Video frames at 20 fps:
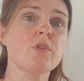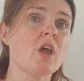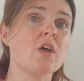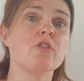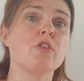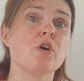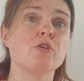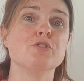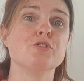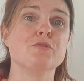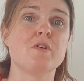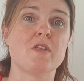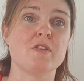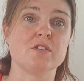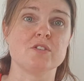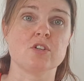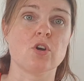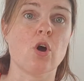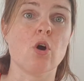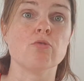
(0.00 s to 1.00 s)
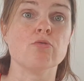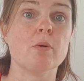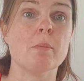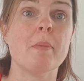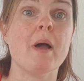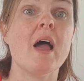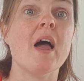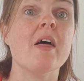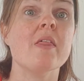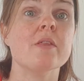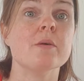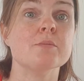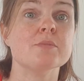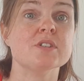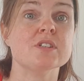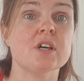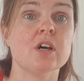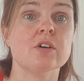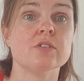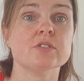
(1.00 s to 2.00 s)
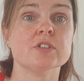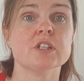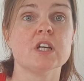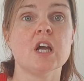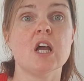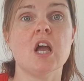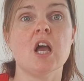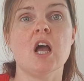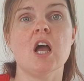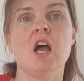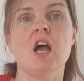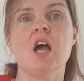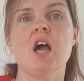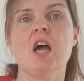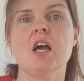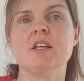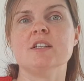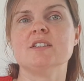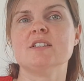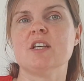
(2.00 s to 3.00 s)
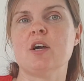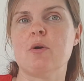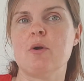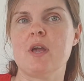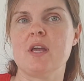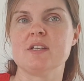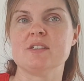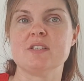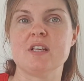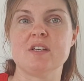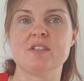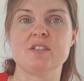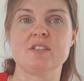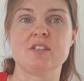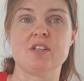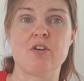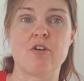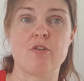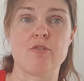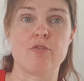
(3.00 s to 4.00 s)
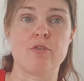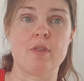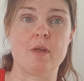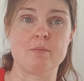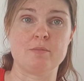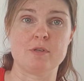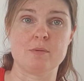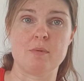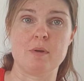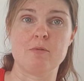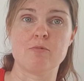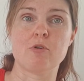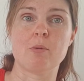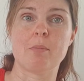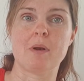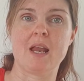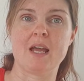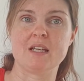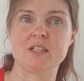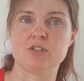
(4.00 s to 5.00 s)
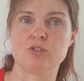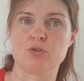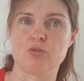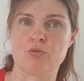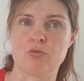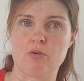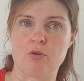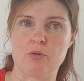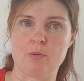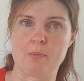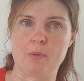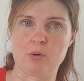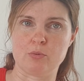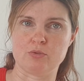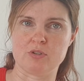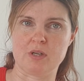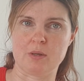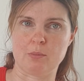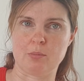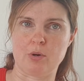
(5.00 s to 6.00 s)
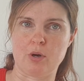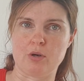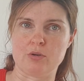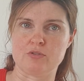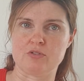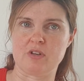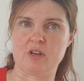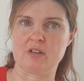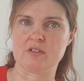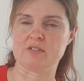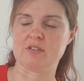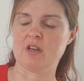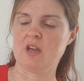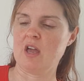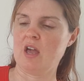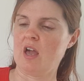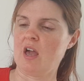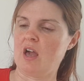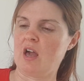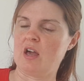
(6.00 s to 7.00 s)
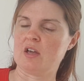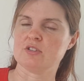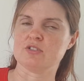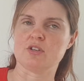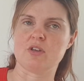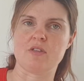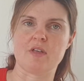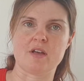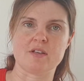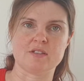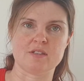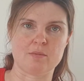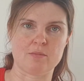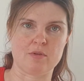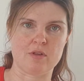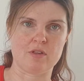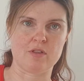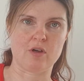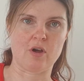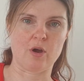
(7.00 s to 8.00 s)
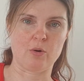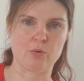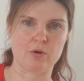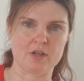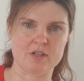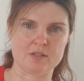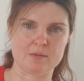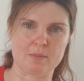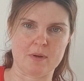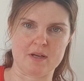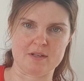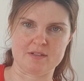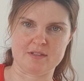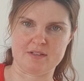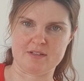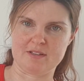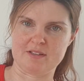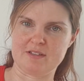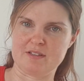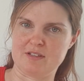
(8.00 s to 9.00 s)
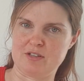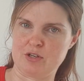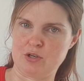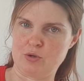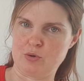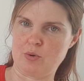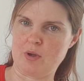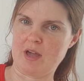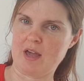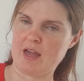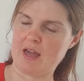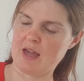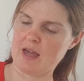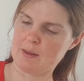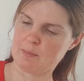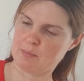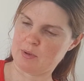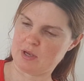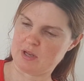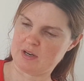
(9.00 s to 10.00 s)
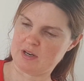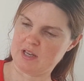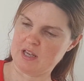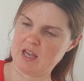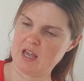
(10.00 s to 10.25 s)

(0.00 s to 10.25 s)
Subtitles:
those feathers can't repair themselves. And so it is necessary for them to be replaced through the molting process. So that's something that I will expect to happen.